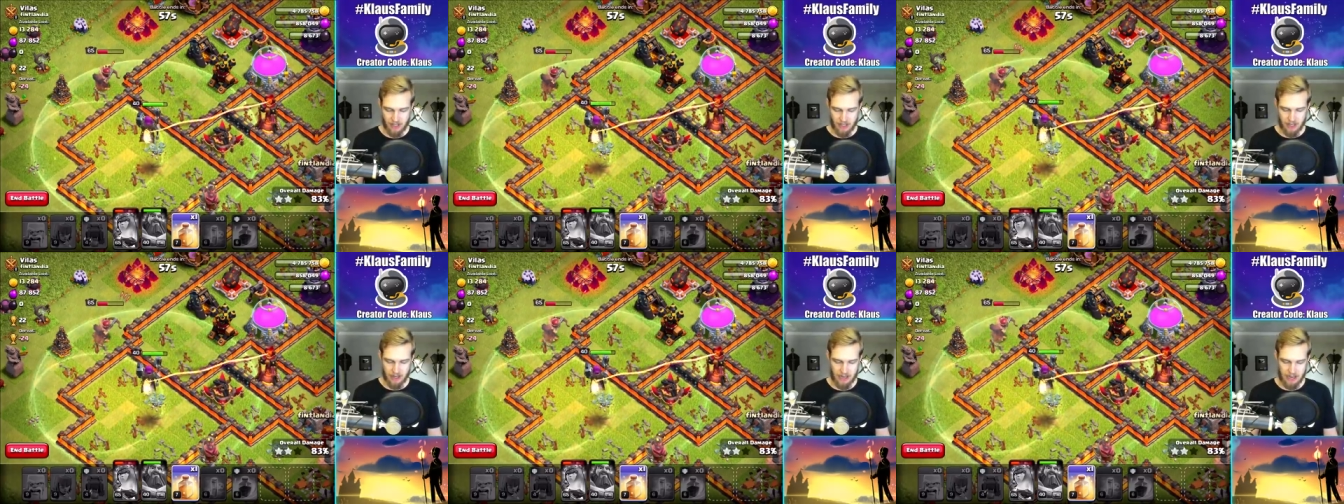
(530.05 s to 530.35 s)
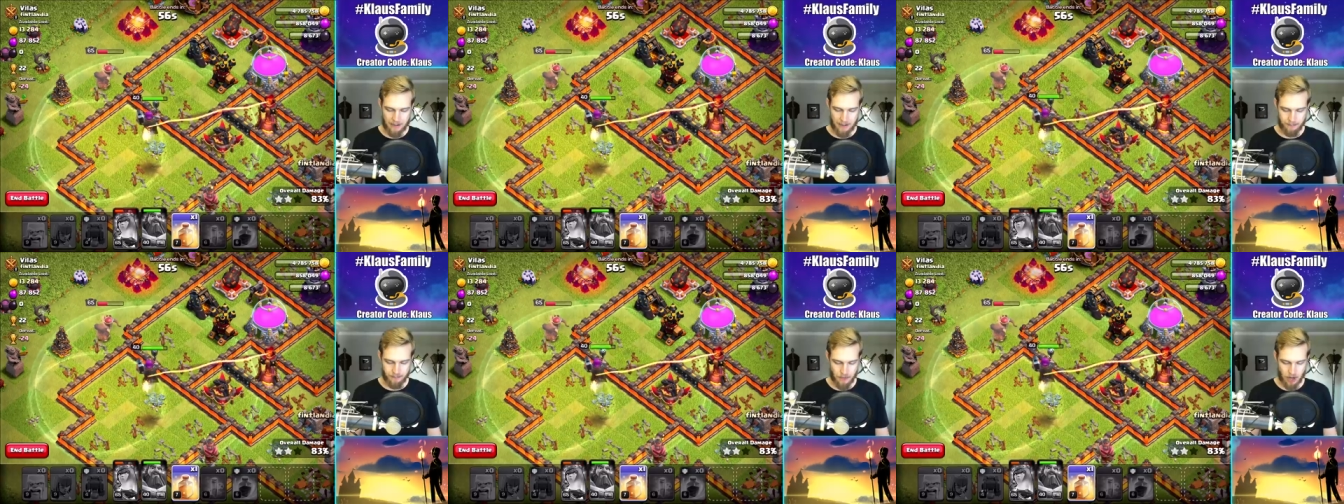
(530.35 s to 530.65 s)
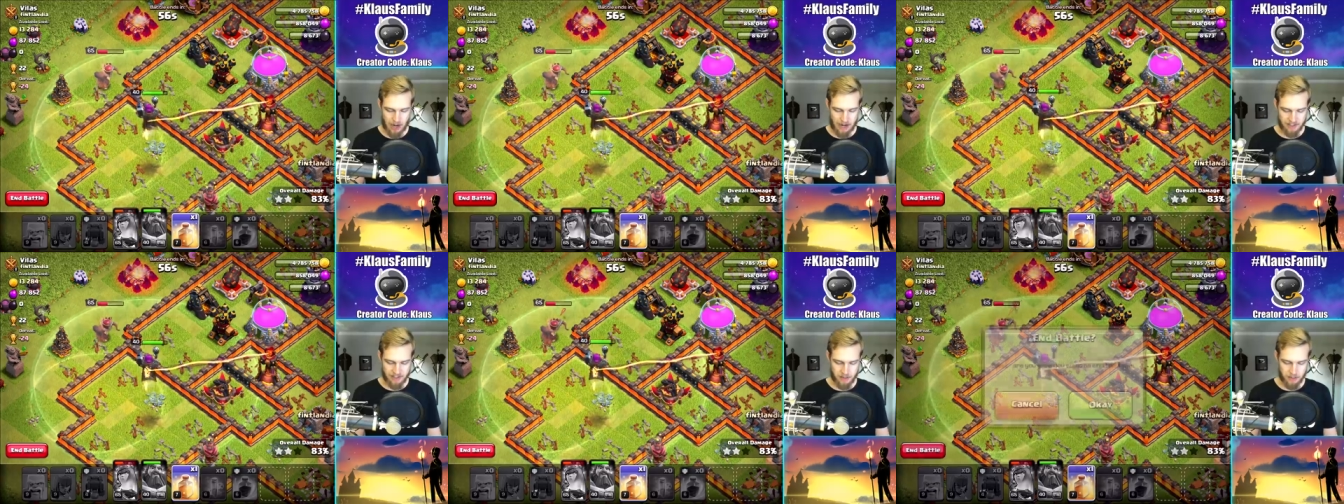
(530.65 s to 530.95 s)
Um, all
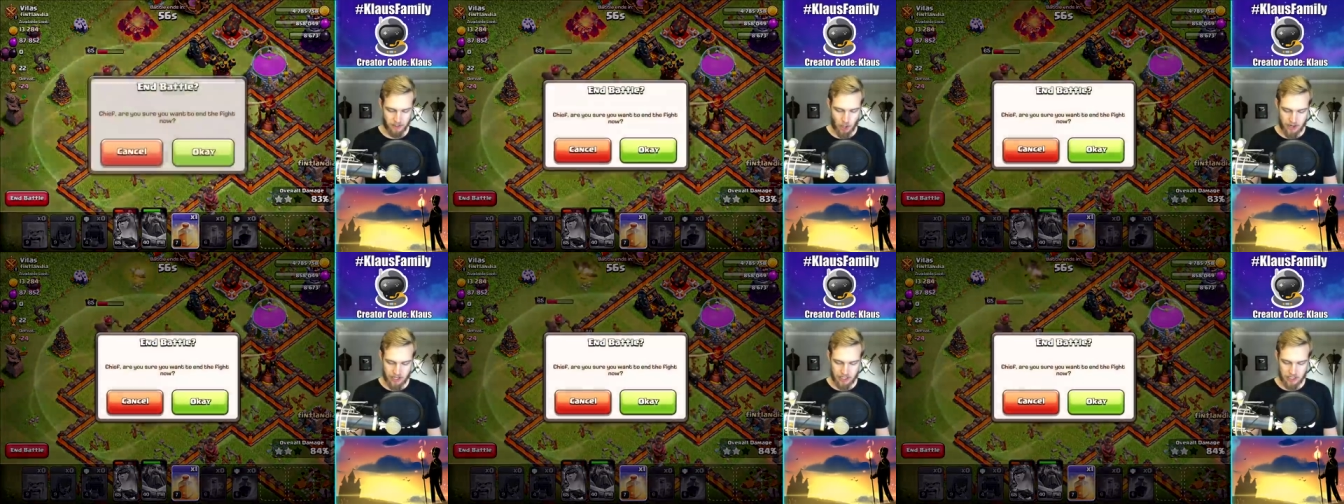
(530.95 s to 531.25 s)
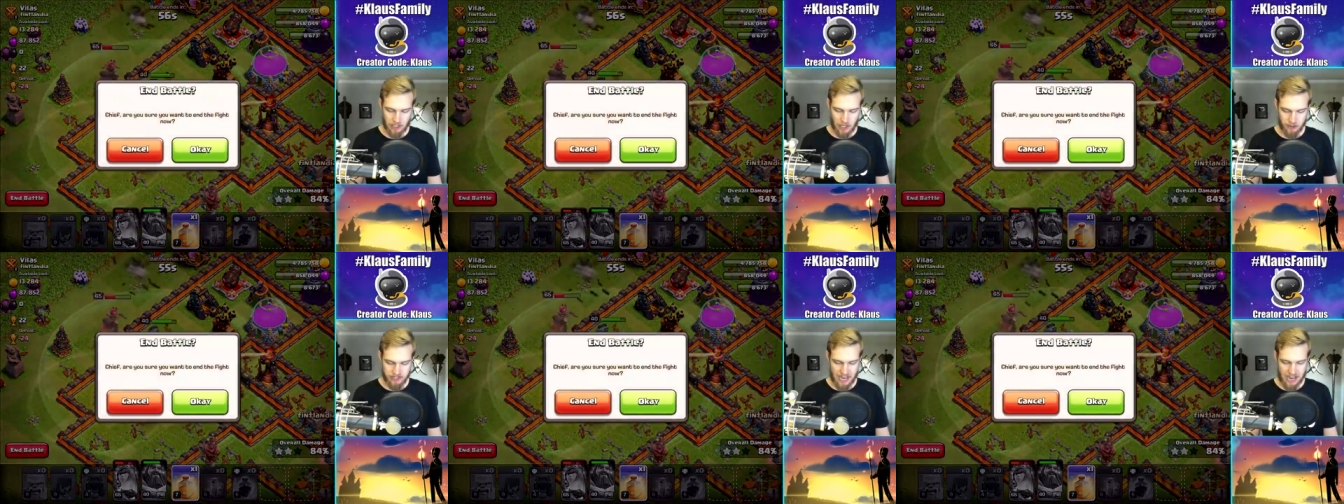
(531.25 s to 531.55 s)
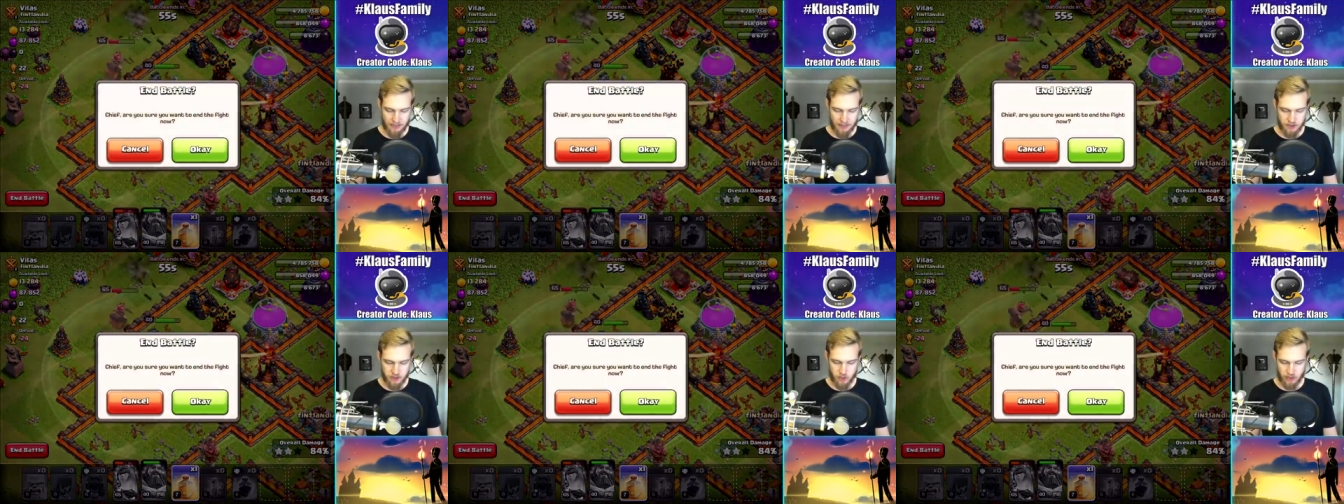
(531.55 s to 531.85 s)
right. So I'm gonna go ahead and close
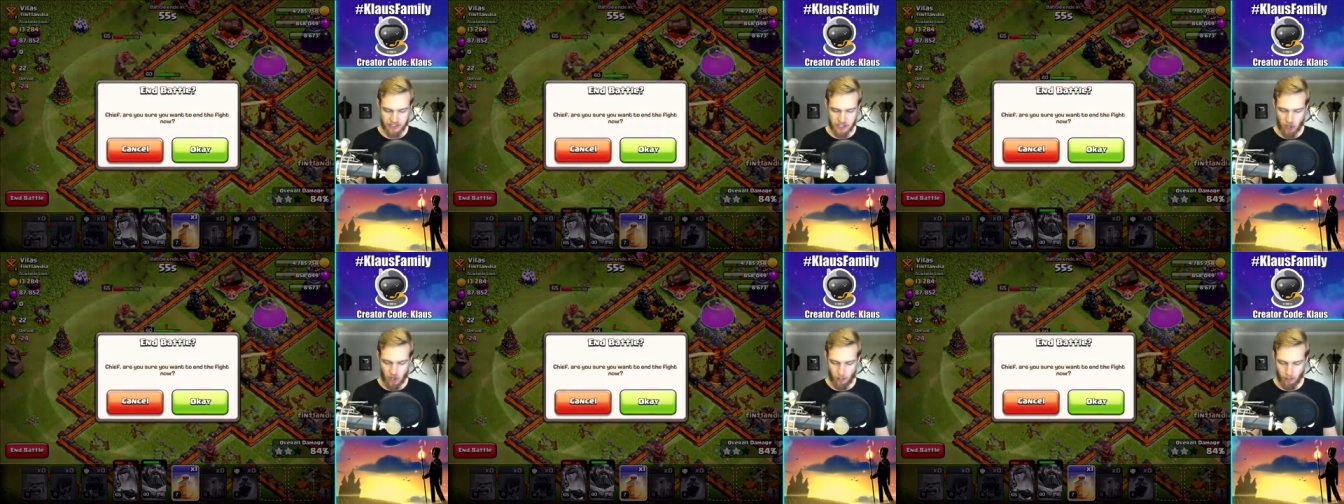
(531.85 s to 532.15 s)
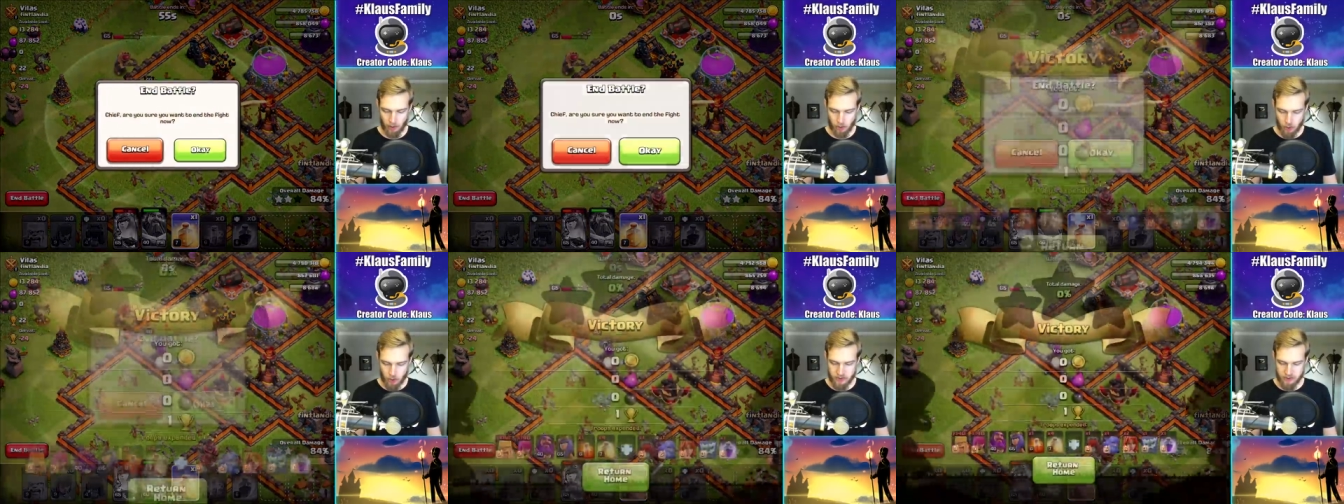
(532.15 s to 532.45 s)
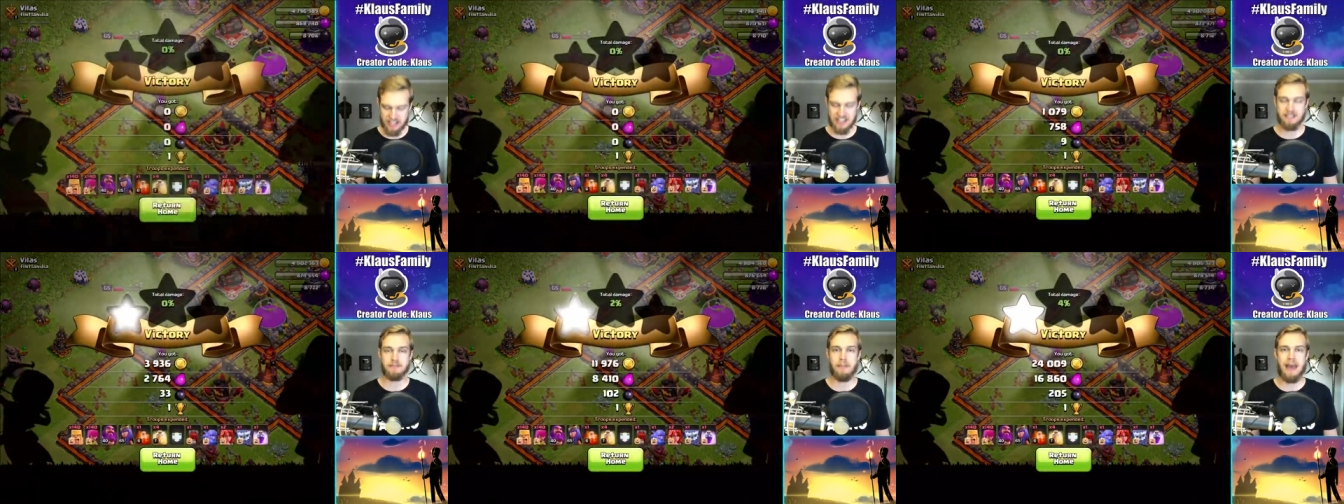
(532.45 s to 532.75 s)
out. There's really no more loot
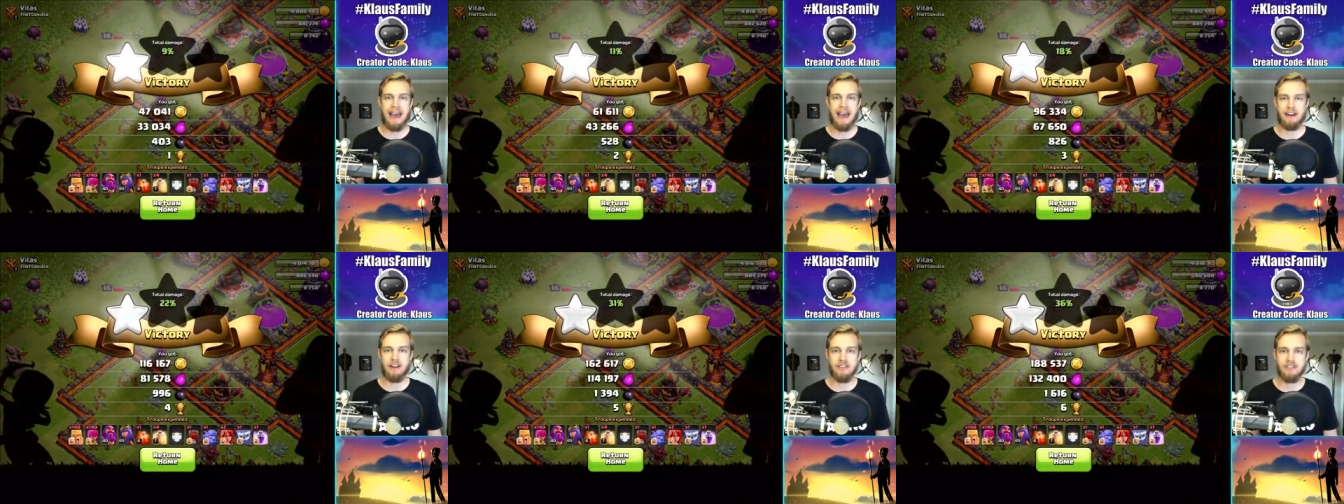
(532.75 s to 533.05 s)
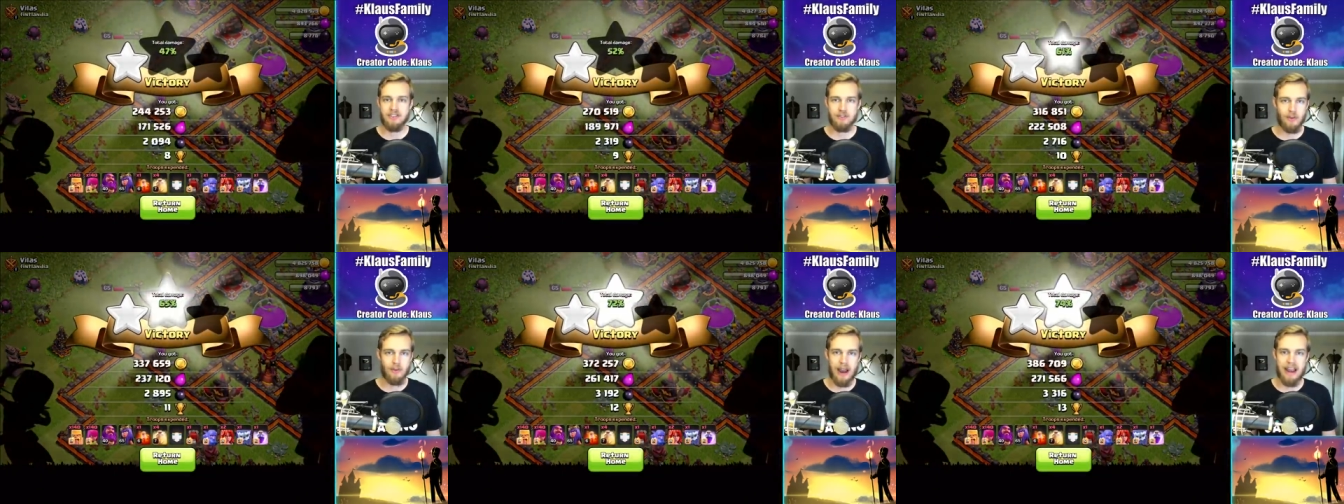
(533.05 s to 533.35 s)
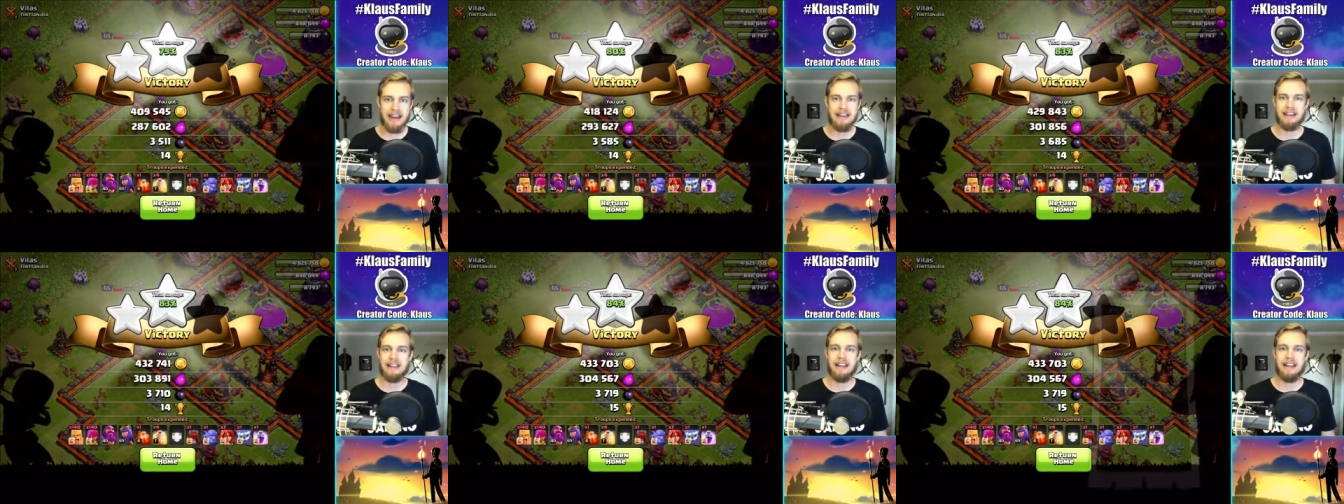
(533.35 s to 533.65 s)
that matters,
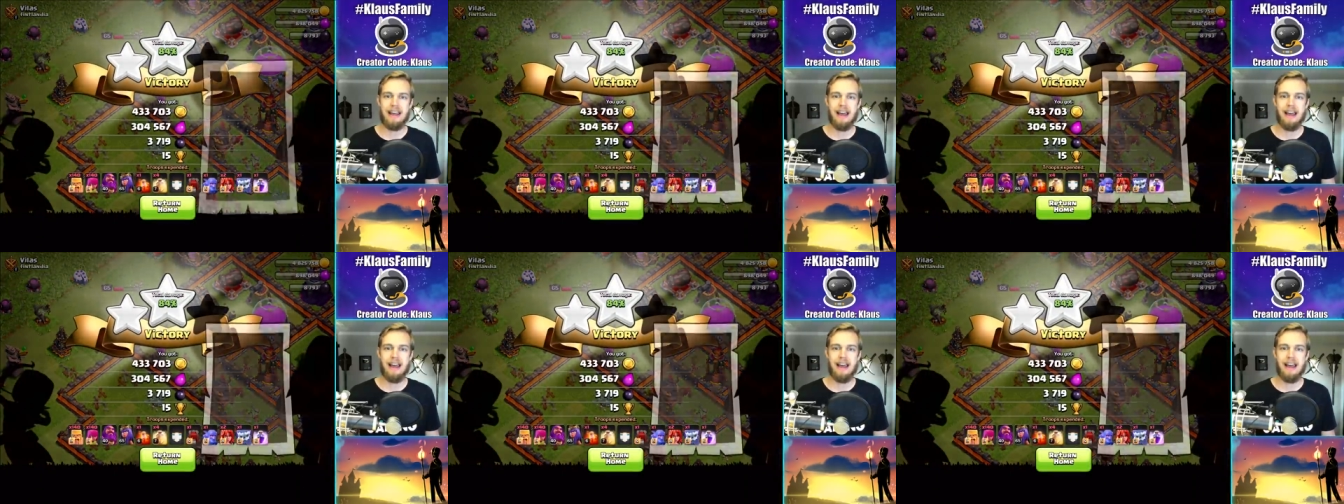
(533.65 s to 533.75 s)
right?